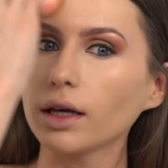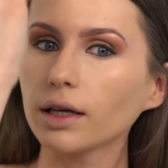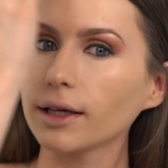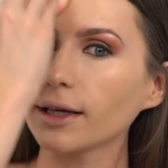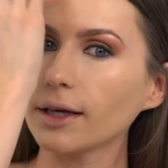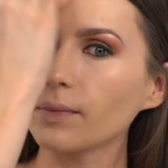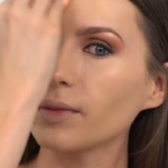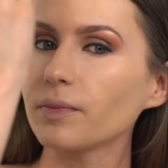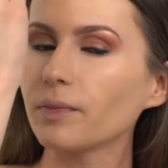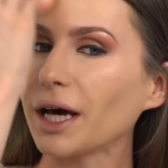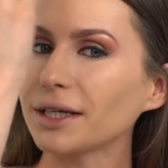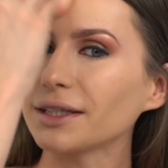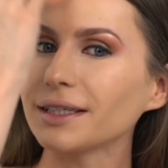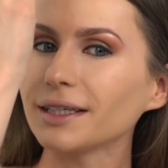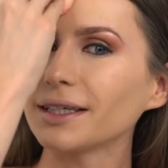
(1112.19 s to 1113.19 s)
keep
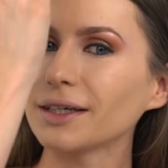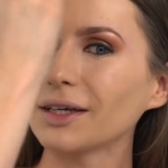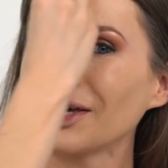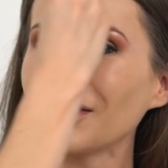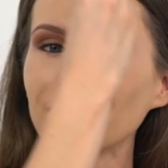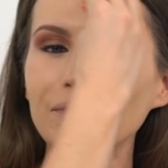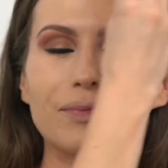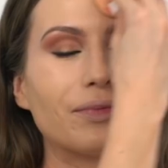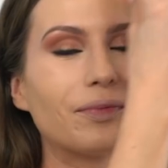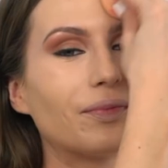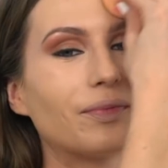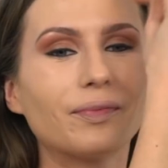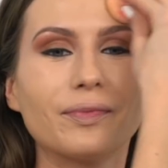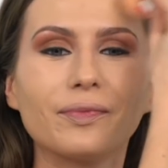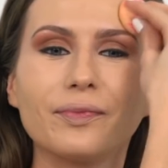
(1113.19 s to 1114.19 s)
patting, keep
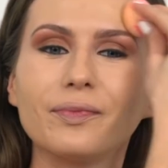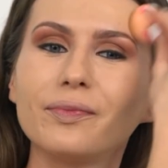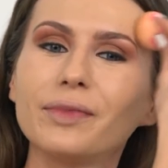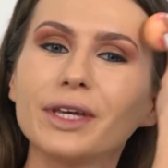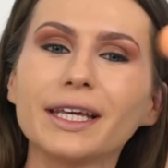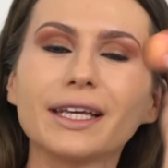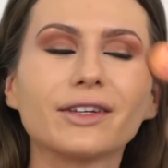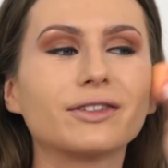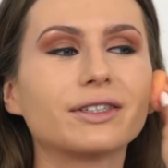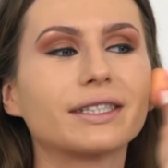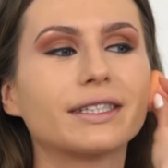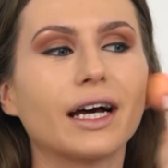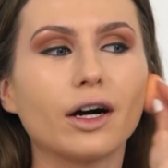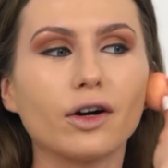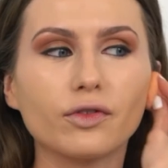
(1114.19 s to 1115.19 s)
beating
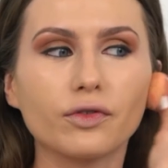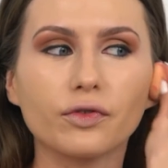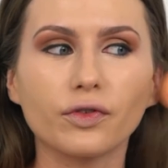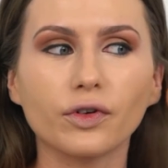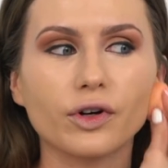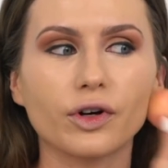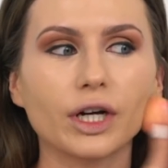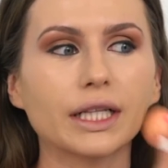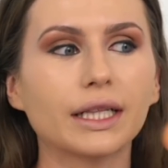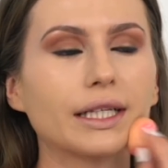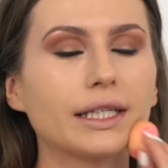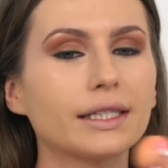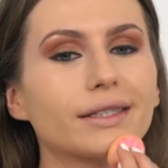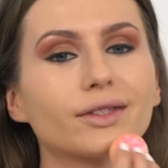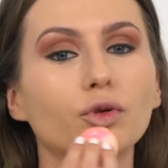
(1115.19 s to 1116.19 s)
yourself for at
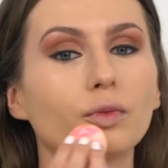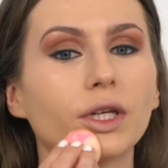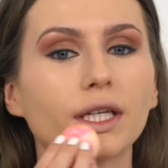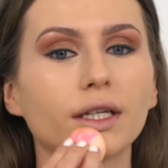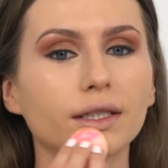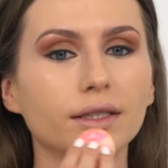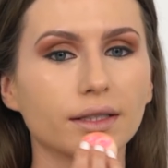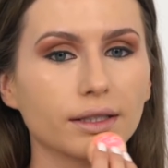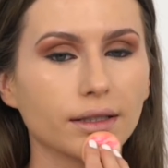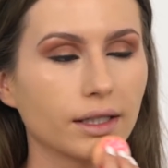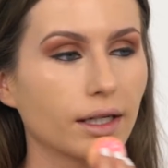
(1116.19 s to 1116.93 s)
least 2 minutes.